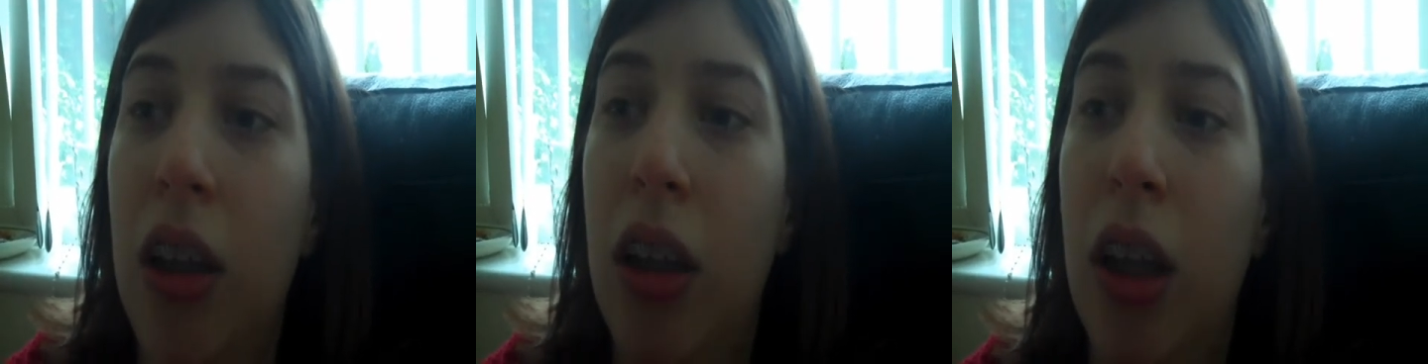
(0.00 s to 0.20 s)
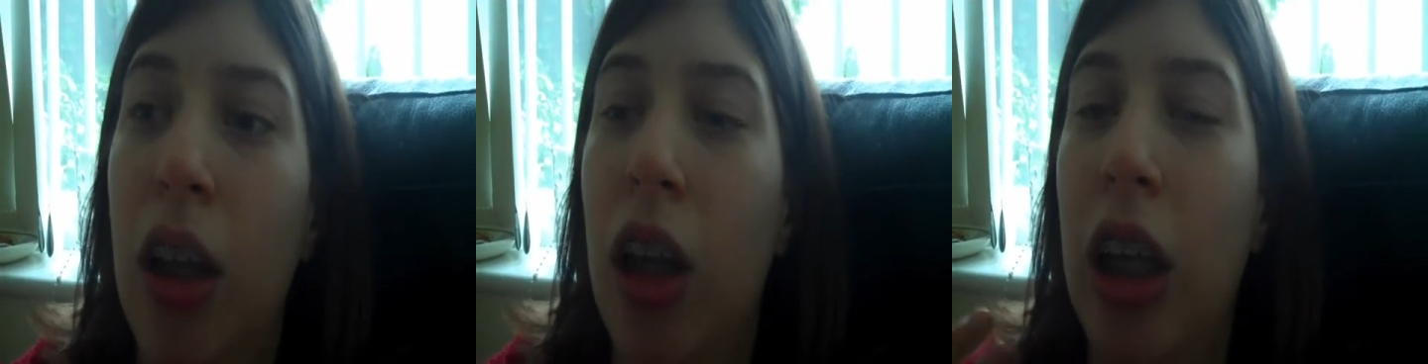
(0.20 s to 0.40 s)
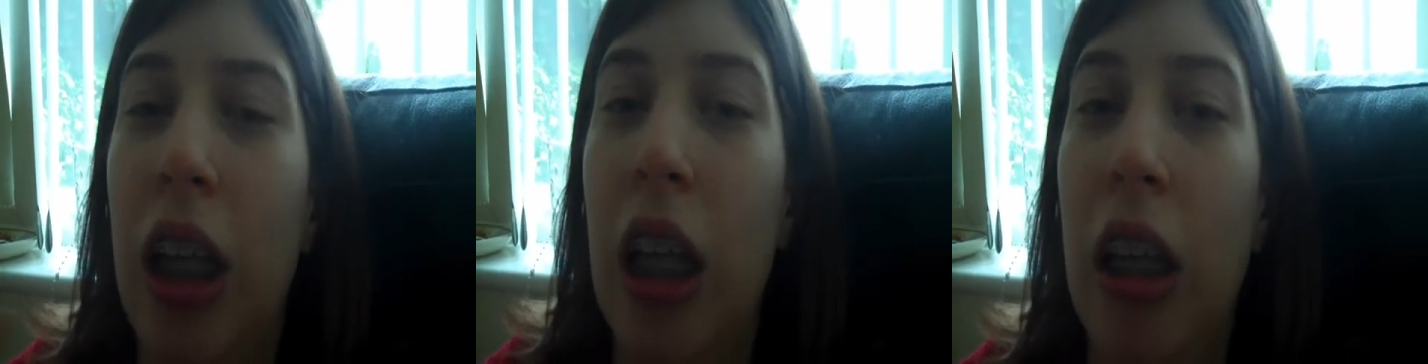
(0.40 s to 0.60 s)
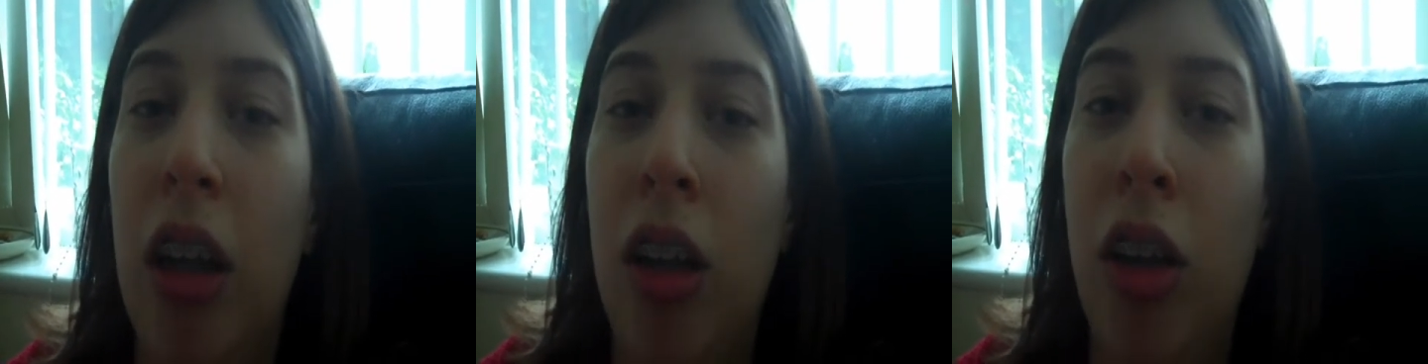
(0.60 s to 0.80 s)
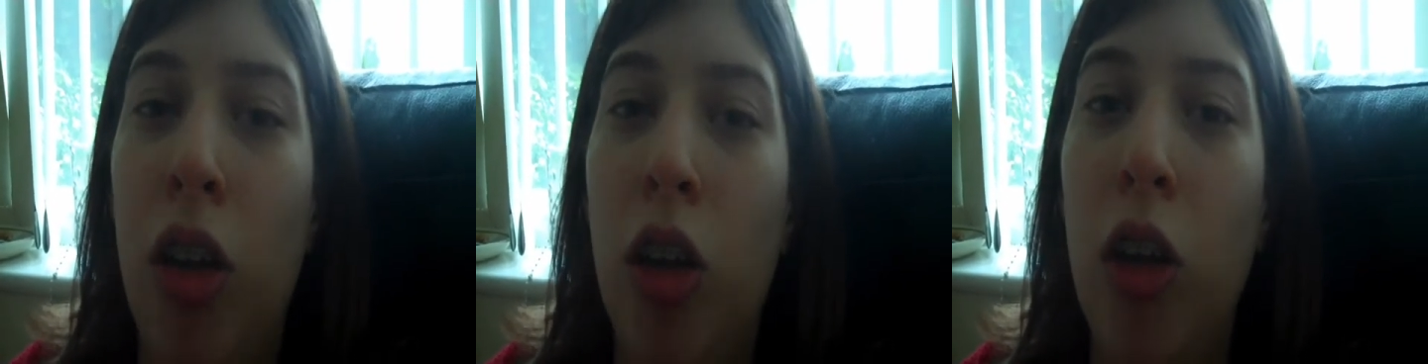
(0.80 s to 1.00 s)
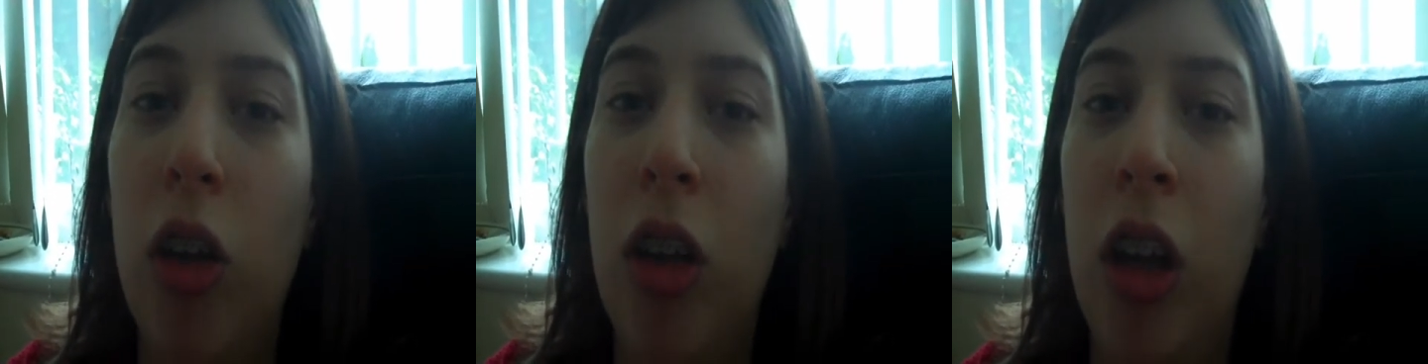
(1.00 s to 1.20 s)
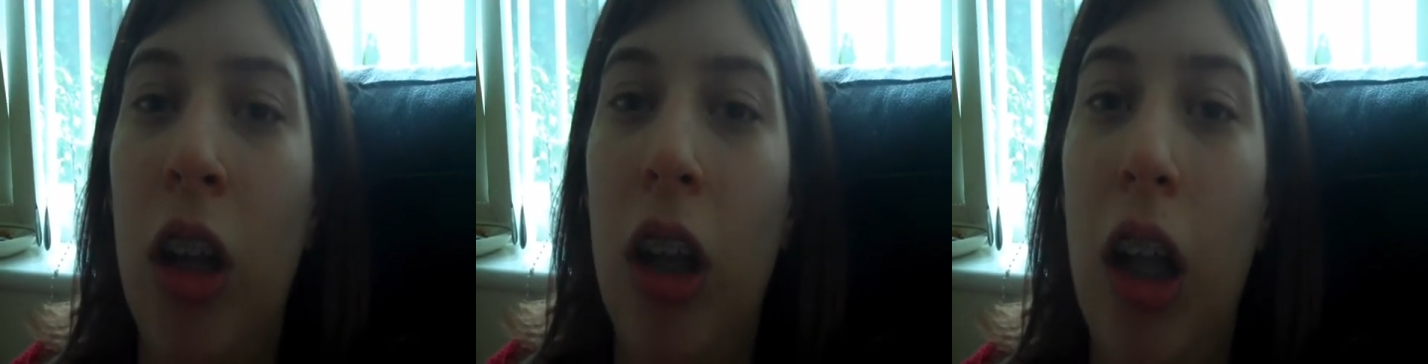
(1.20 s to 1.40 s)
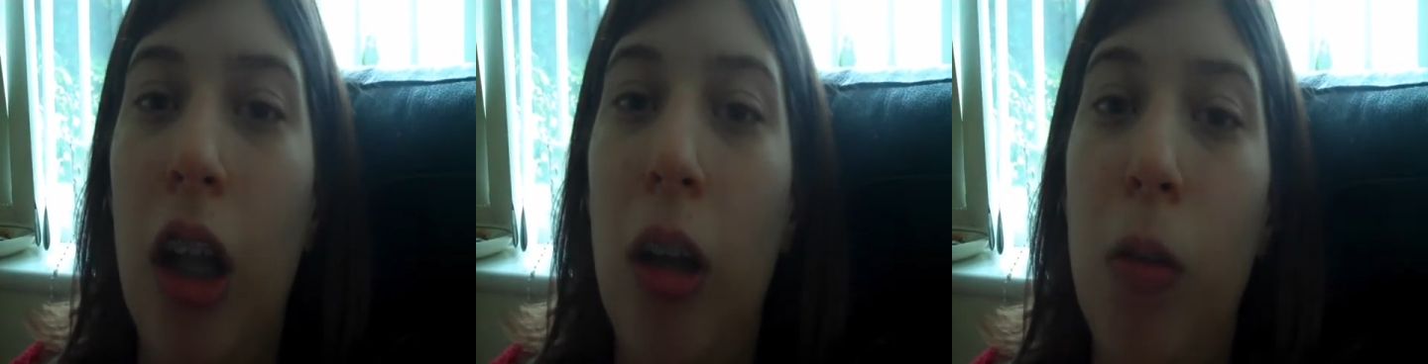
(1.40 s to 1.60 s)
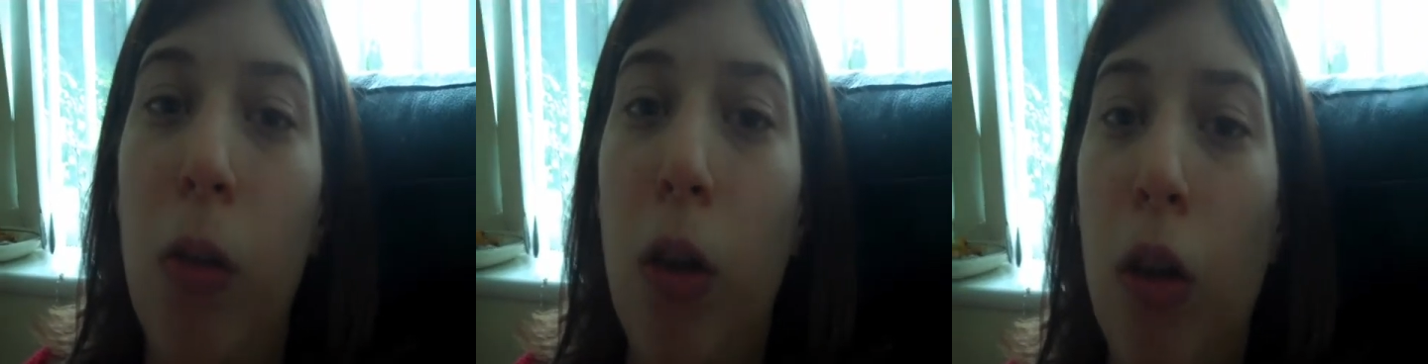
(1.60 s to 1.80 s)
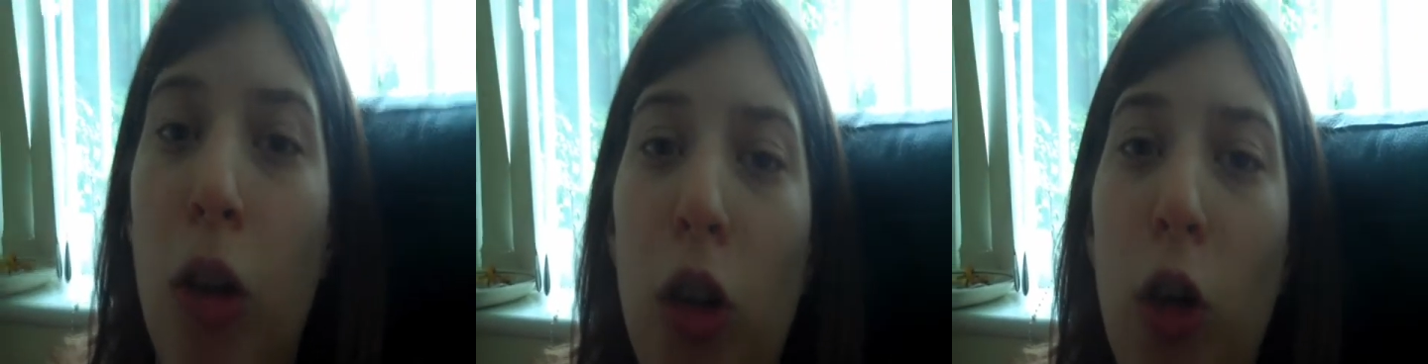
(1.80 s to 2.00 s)
uh, get it sorted and it
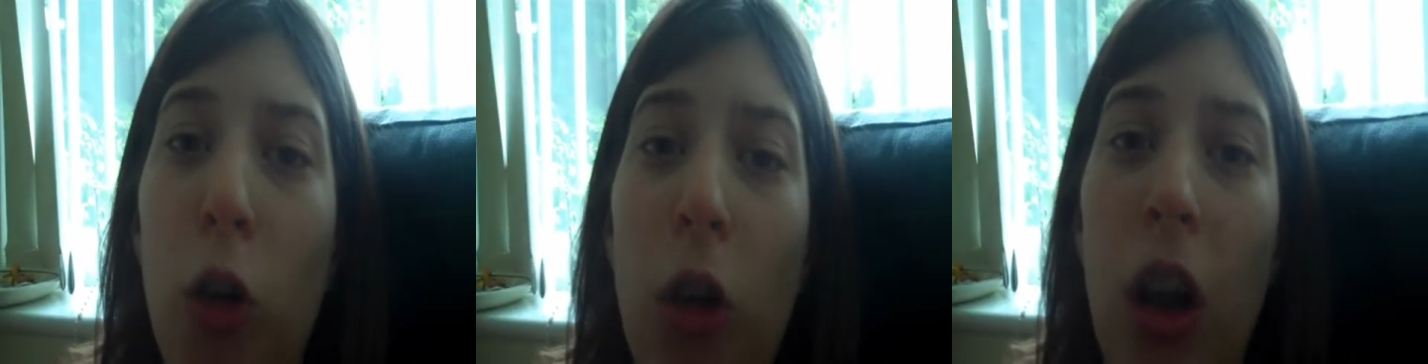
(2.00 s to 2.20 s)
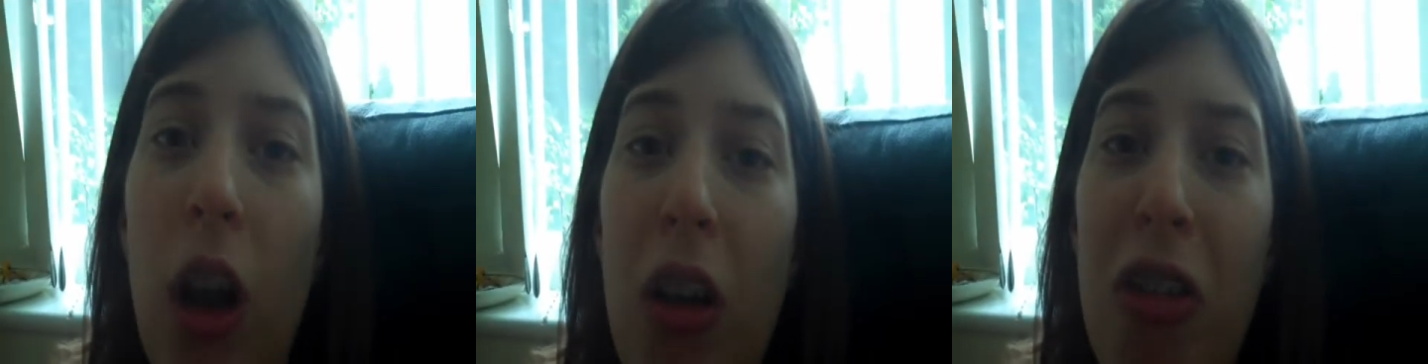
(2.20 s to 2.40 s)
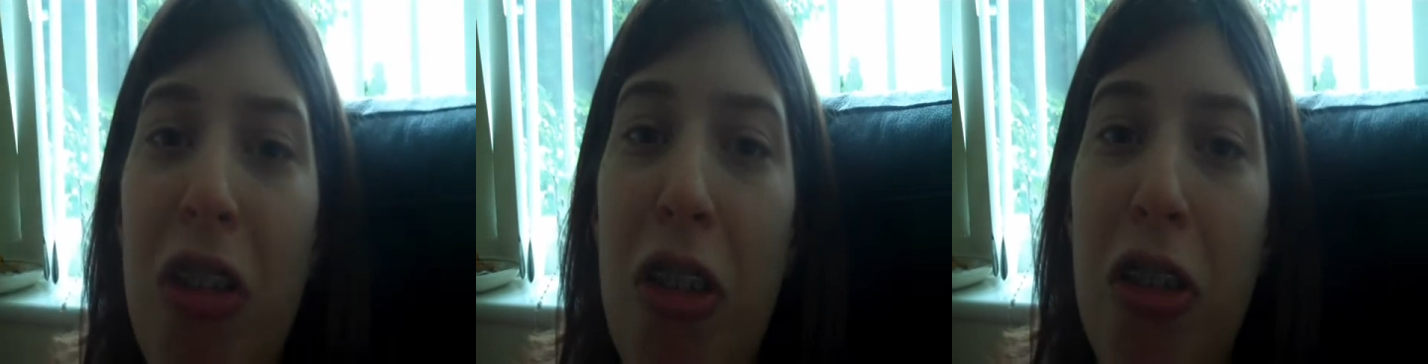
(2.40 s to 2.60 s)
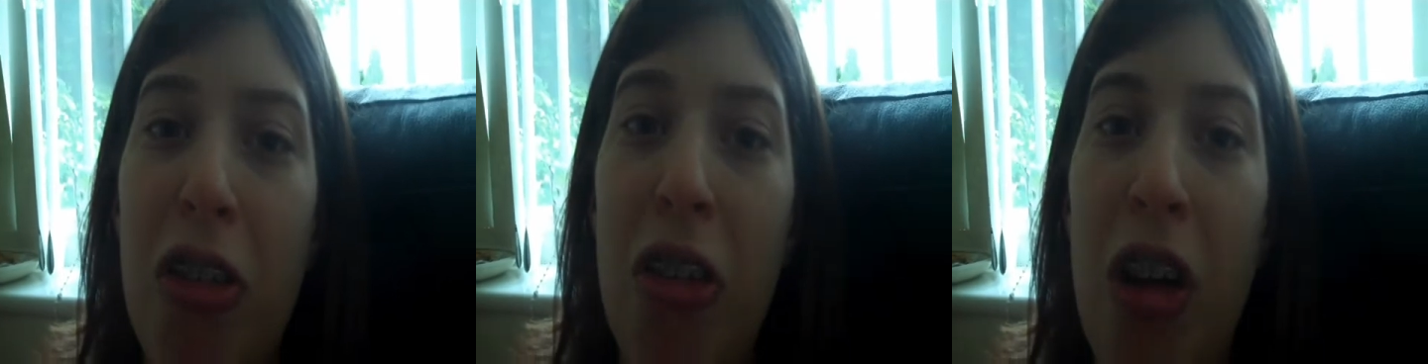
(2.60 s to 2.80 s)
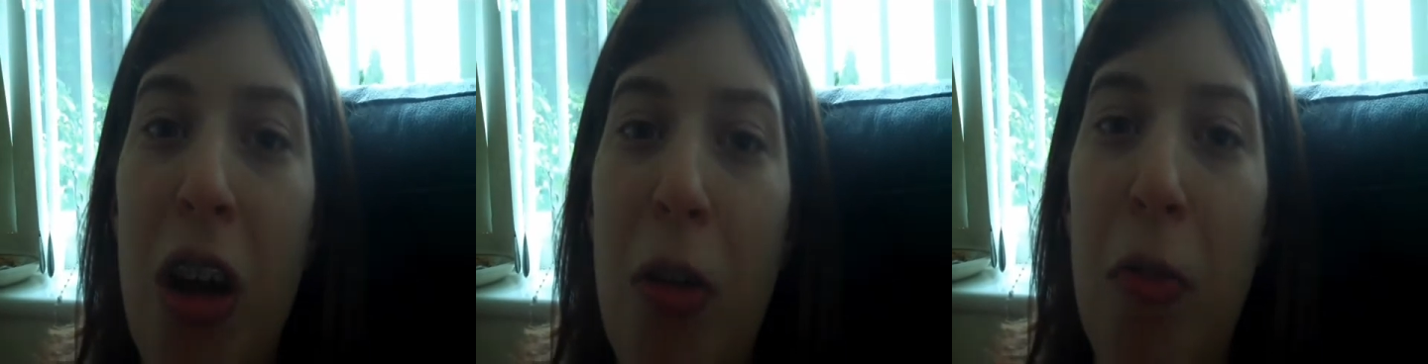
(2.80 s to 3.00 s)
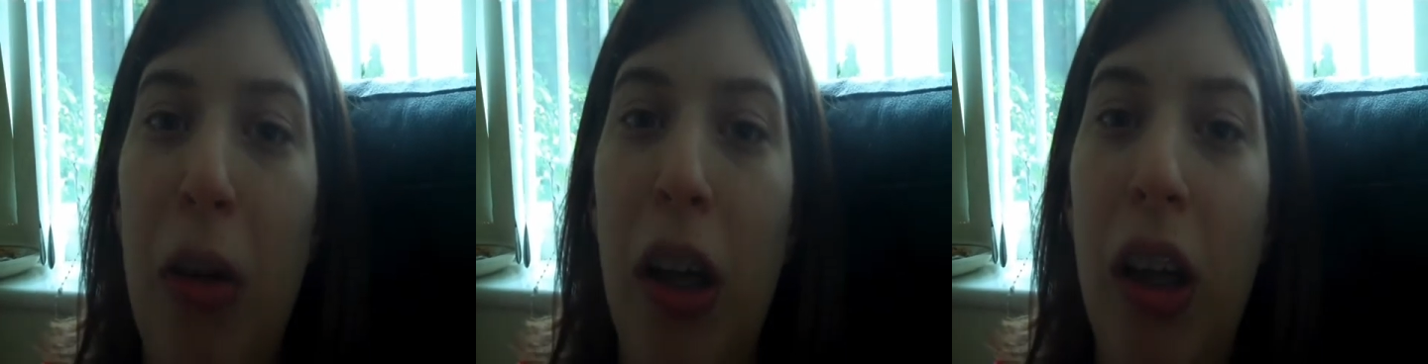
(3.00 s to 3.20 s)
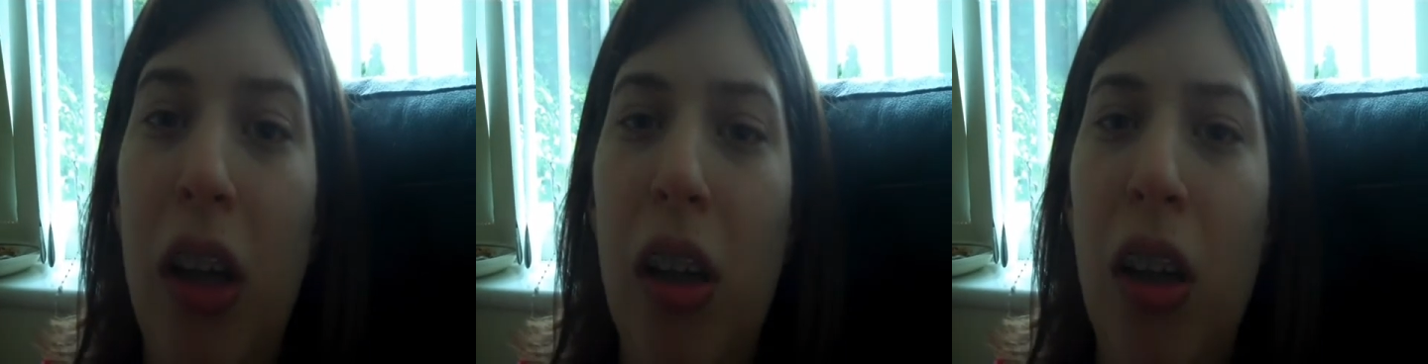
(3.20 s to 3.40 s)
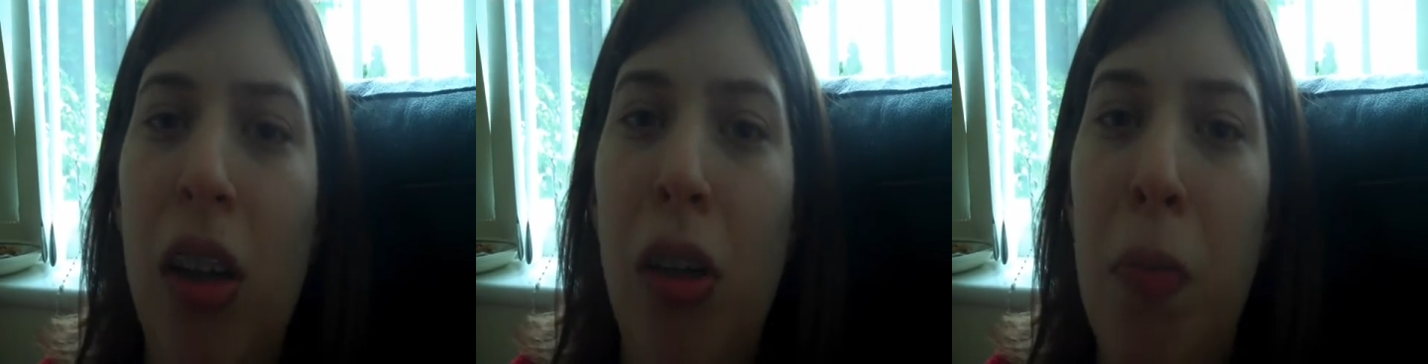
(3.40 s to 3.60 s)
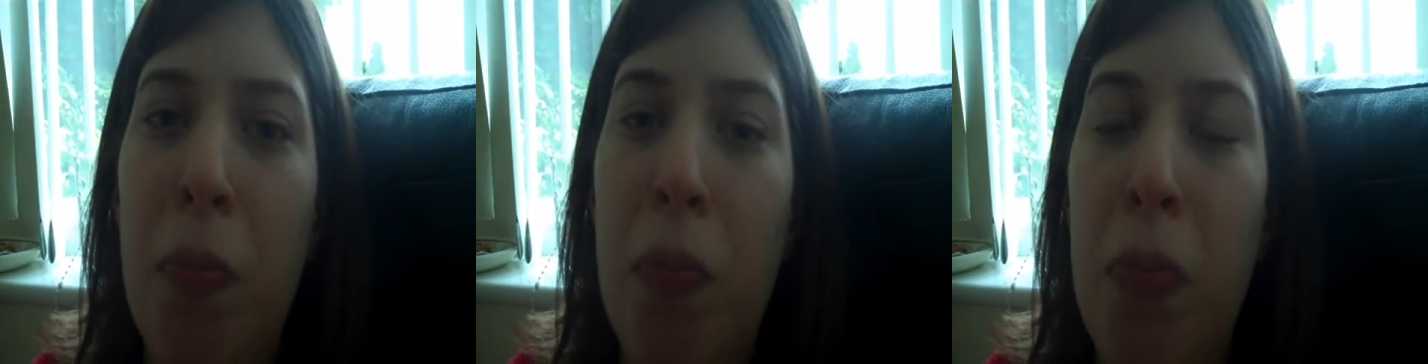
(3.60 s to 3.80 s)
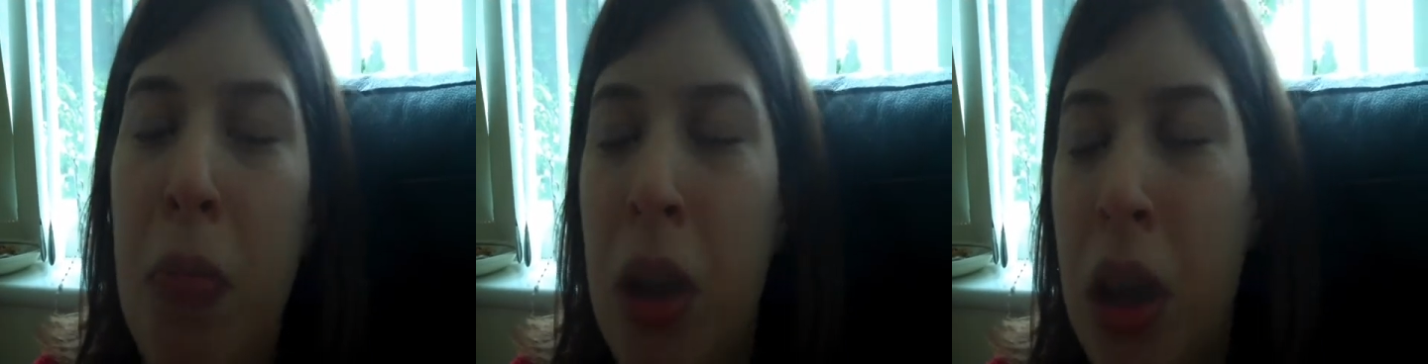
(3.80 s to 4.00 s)
was all over in five minutes.